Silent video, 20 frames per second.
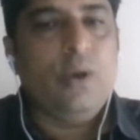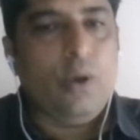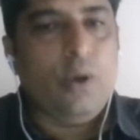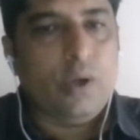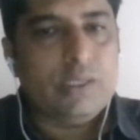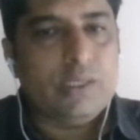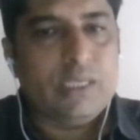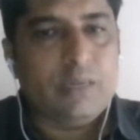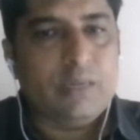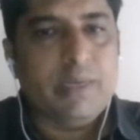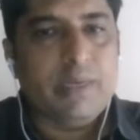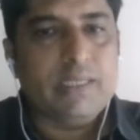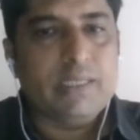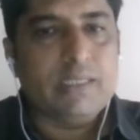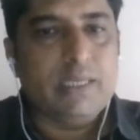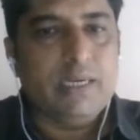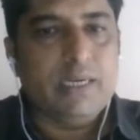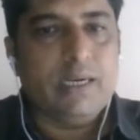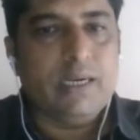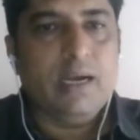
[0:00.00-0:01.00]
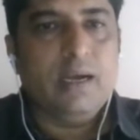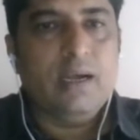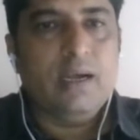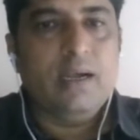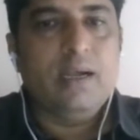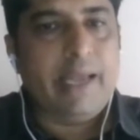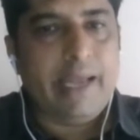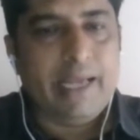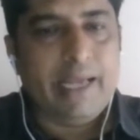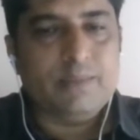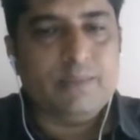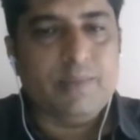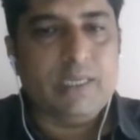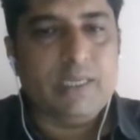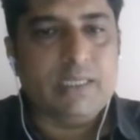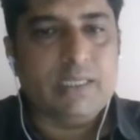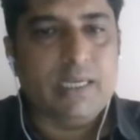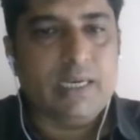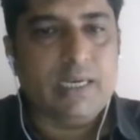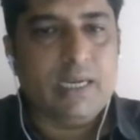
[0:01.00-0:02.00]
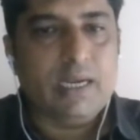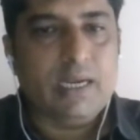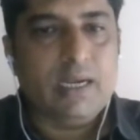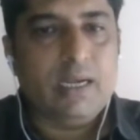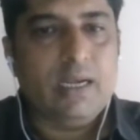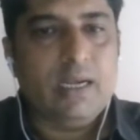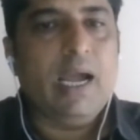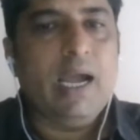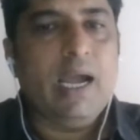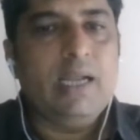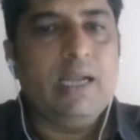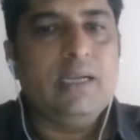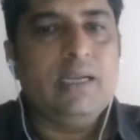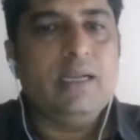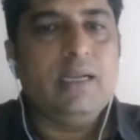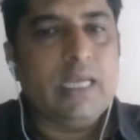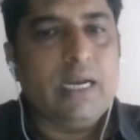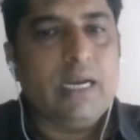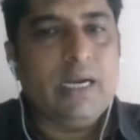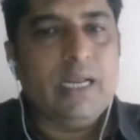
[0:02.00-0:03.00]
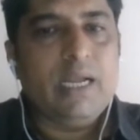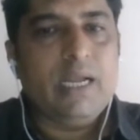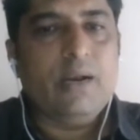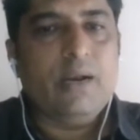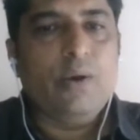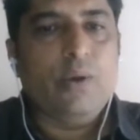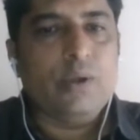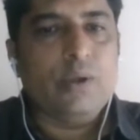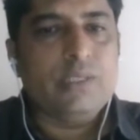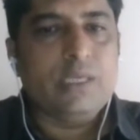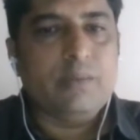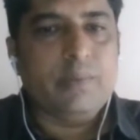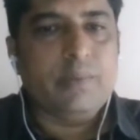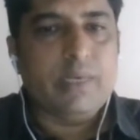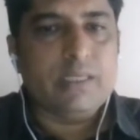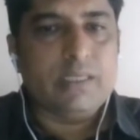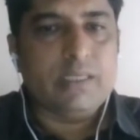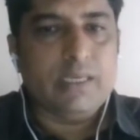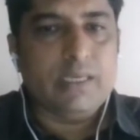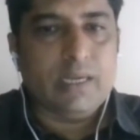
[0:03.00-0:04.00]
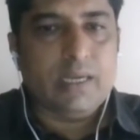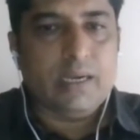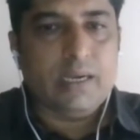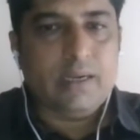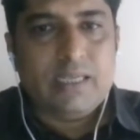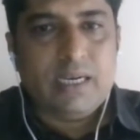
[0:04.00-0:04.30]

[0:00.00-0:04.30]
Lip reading: logic-based data, case-based data, and genetic logic-based data.